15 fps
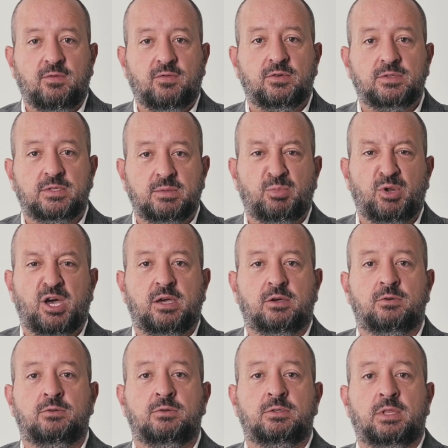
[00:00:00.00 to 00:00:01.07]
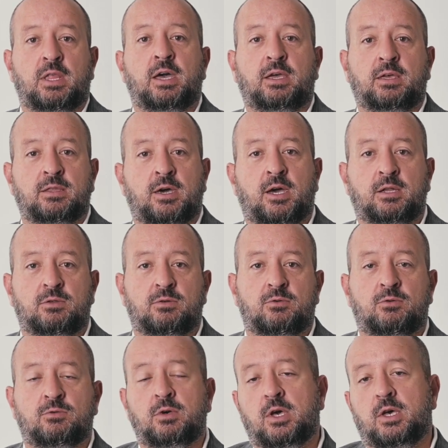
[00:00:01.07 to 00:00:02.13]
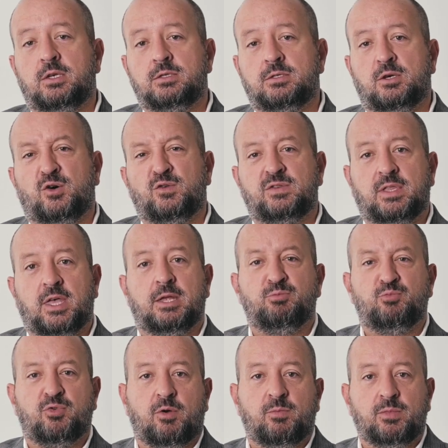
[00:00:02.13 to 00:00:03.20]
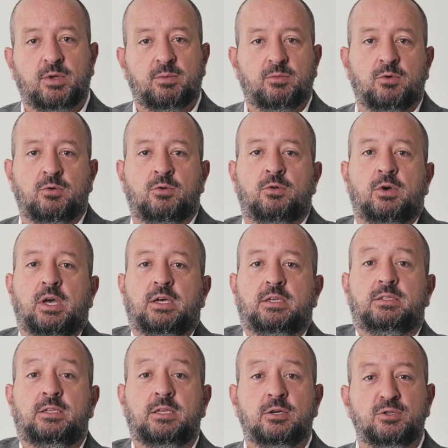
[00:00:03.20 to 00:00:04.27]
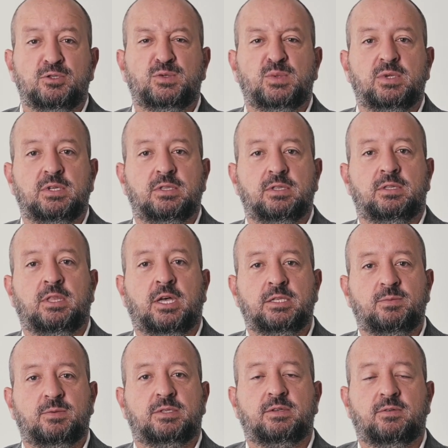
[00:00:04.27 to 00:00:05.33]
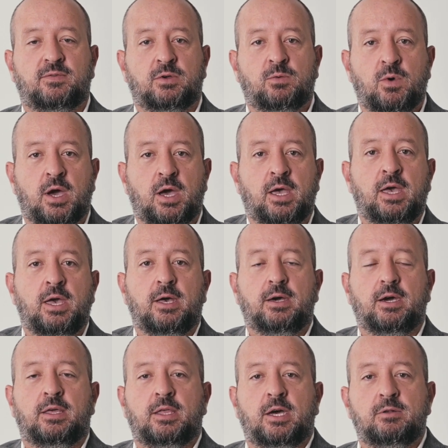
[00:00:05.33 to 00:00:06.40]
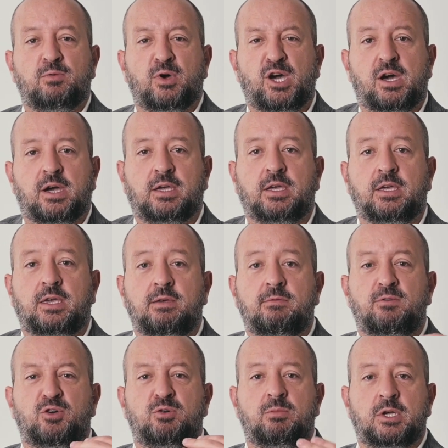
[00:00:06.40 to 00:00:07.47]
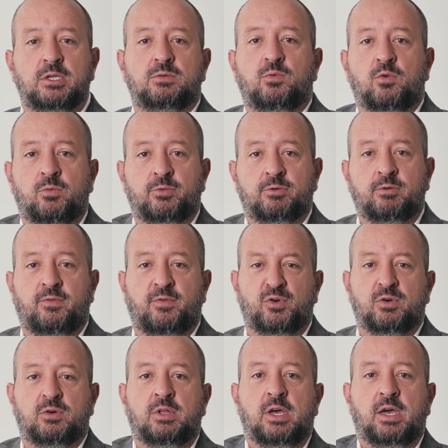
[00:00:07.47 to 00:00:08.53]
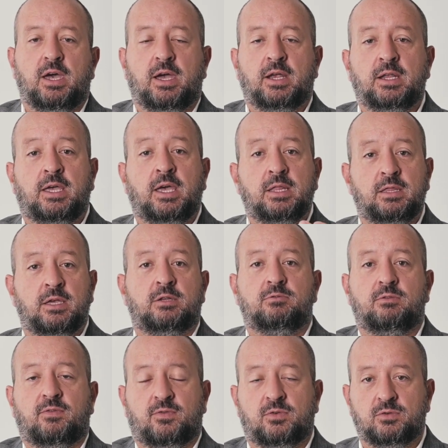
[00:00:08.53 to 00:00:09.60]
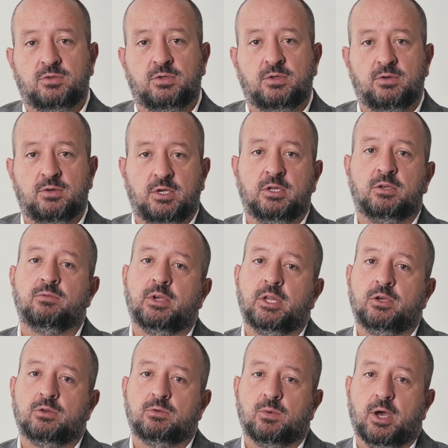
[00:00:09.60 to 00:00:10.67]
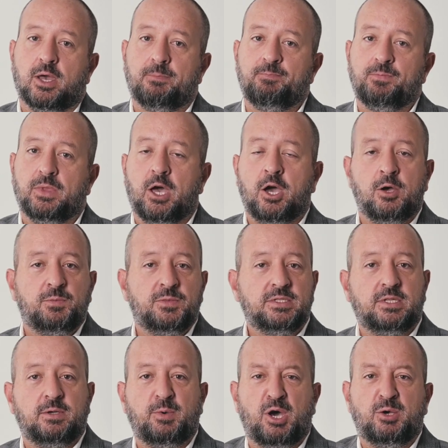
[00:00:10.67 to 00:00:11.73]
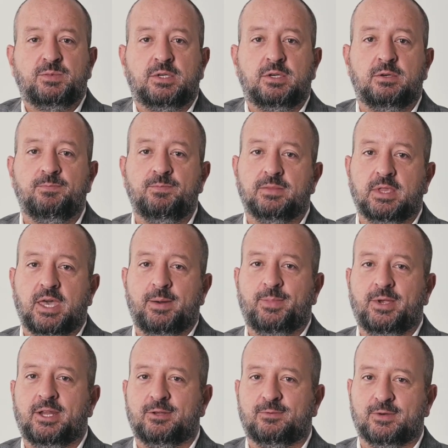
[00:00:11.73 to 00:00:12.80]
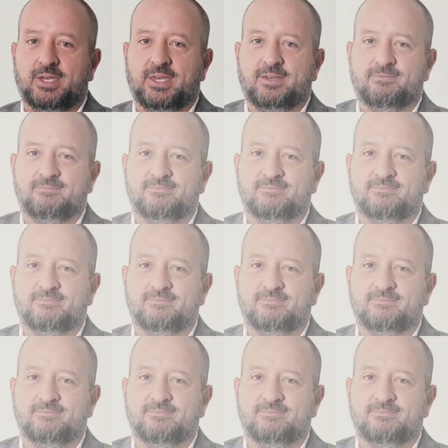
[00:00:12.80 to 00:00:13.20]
for a supplier who's like that or solves that problem or deals with it in that specific way, and that way I can give you a much warmer referral and get that referral to you in a really good way. I hope this tip helps you. Happy networking.